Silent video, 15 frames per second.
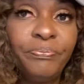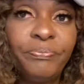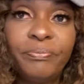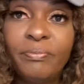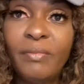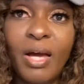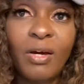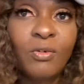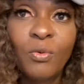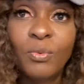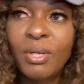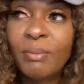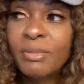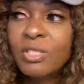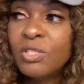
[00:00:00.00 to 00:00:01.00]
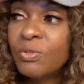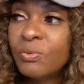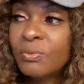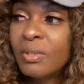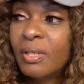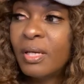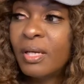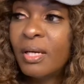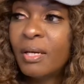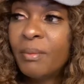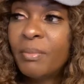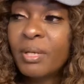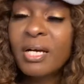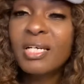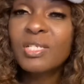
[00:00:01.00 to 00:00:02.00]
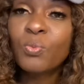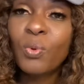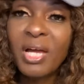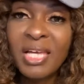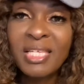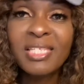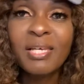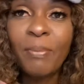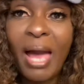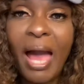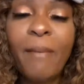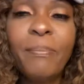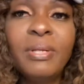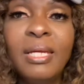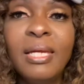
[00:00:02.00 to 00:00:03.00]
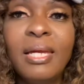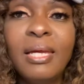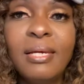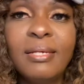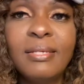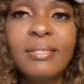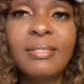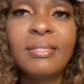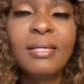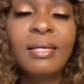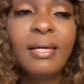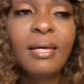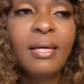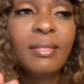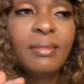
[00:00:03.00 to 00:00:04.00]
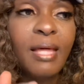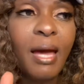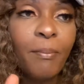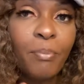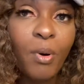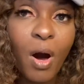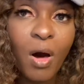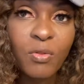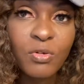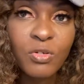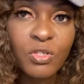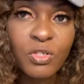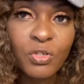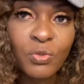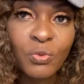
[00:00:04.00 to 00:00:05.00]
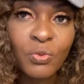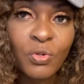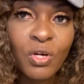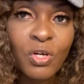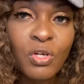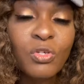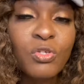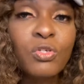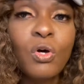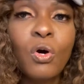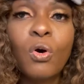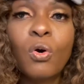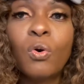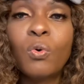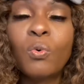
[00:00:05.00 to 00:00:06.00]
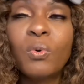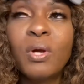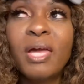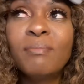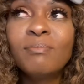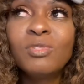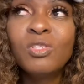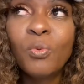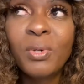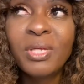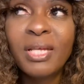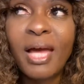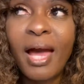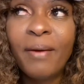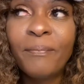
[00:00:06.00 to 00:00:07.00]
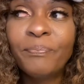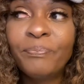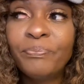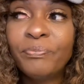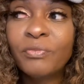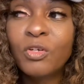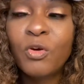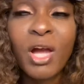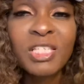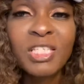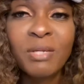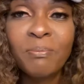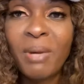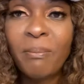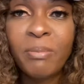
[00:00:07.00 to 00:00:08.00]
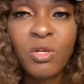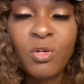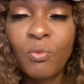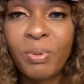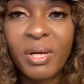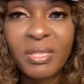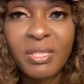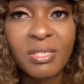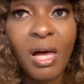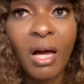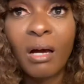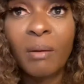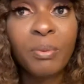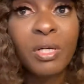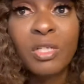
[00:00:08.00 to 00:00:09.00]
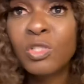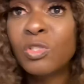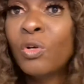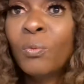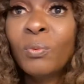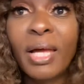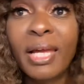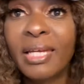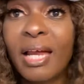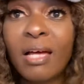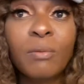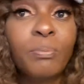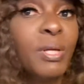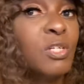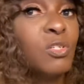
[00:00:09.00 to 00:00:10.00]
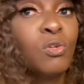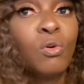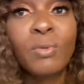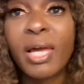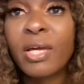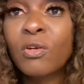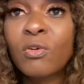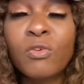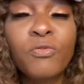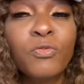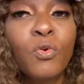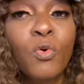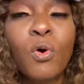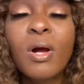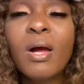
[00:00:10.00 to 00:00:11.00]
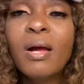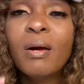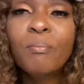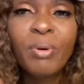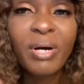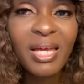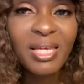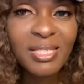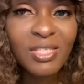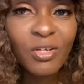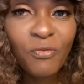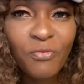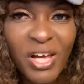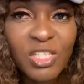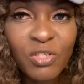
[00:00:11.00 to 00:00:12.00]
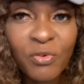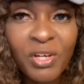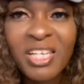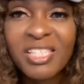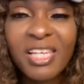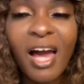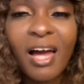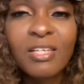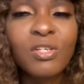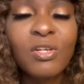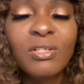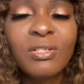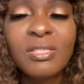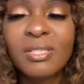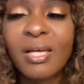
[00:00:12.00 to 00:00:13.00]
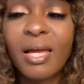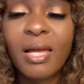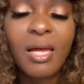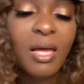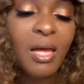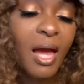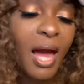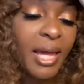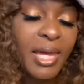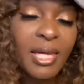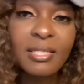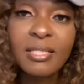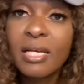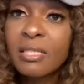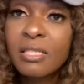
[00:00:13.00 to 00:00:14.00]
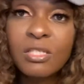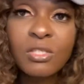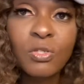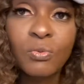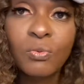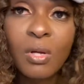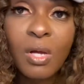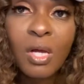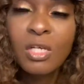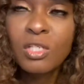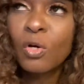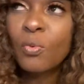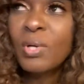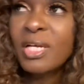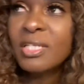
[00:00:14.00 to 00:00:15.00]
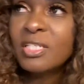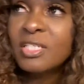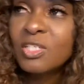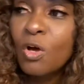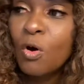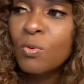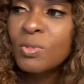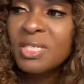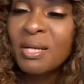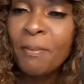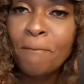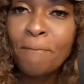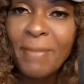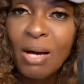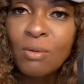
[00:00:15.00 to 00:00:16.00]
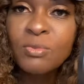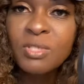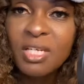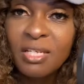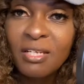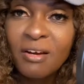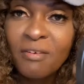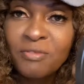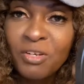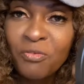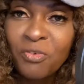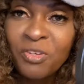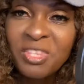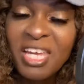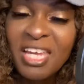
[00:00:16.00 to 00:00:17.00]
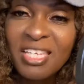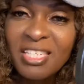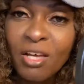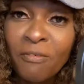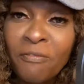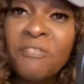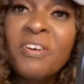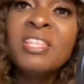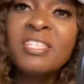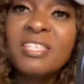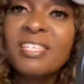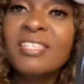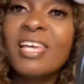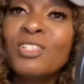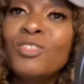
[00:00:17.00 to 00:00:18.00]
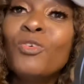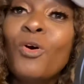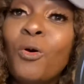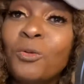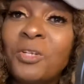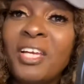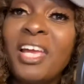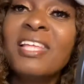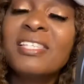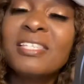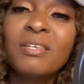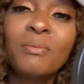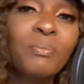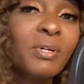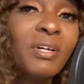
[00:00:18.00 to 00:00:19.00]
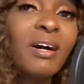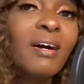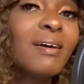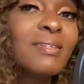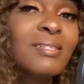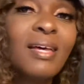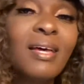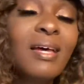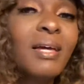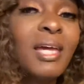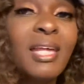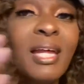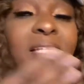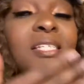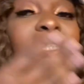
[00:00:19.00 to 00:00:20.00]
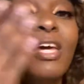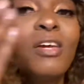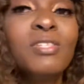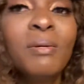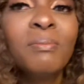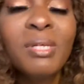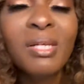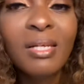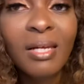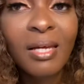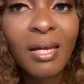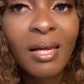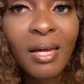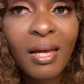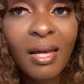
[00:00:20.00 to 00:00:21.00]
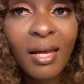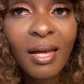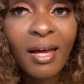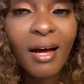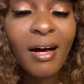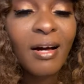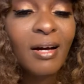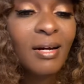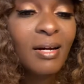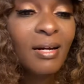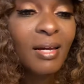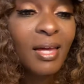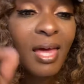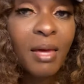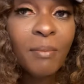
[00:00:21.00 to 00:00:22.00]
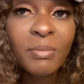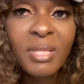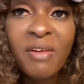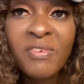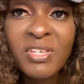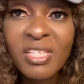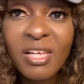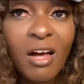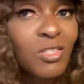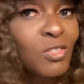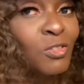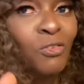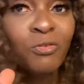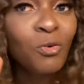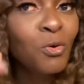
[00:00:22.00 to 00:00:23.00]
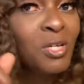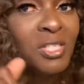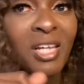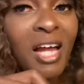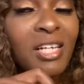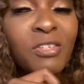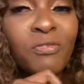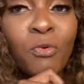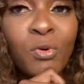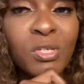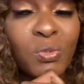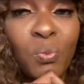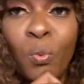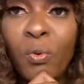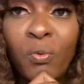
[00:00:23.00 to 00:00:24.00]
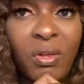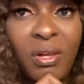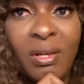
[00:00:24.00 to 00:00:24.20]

I don't know what I'm going to do. Because what ends up happening is that bothers you. So him doing that, granted, maybe you'll pick the sock up because you don't like it out of place, you don't like it on the floor, but it's still festering inside. So you're just like, I can't take this dude. So it just goes in a mountain of different things, offenses that you hold against him. Because, can I just tell you something? Him leaving socks on the floor is not divorce worthy.